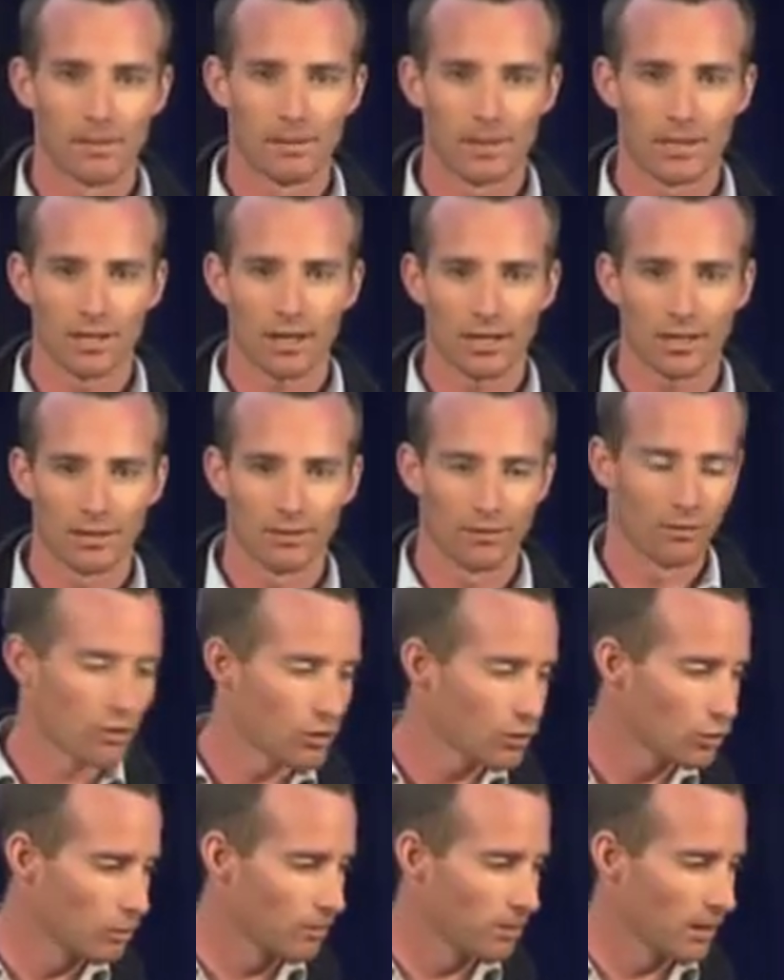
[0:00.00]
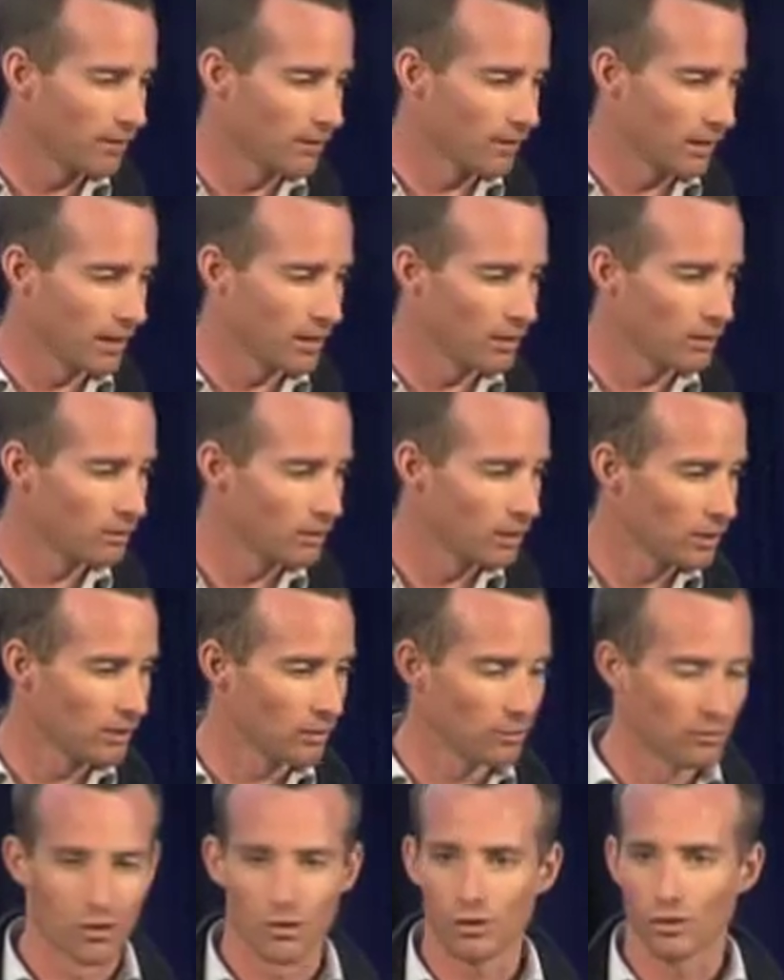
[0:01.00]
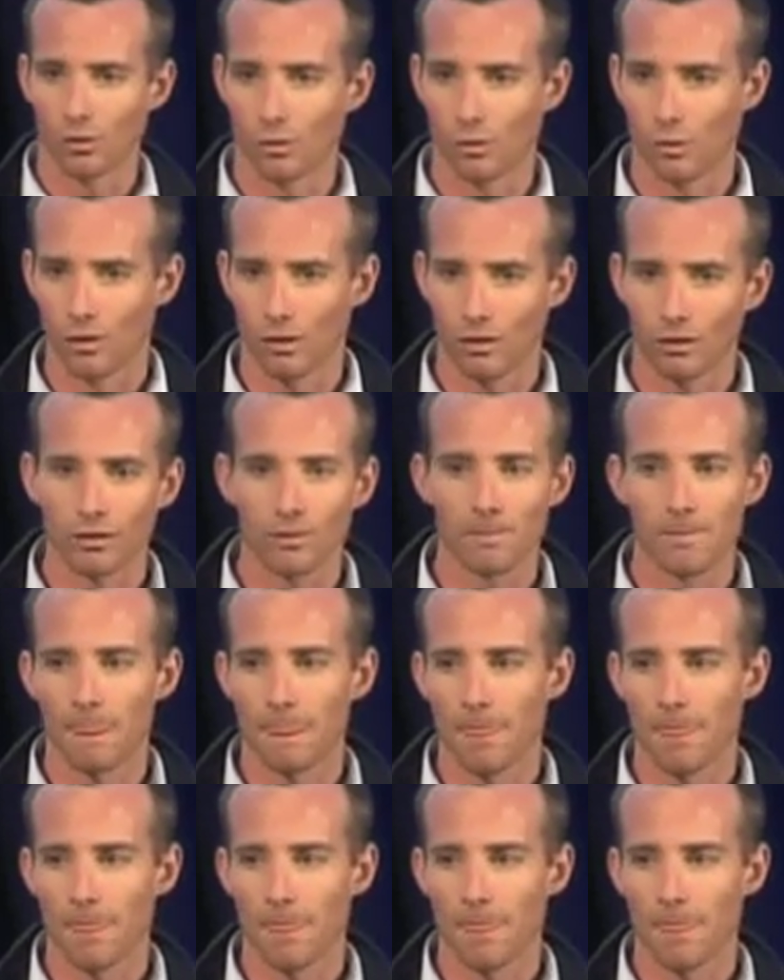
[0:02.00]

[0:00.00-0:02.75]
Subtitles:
It's like a virtual buffet in a virtual world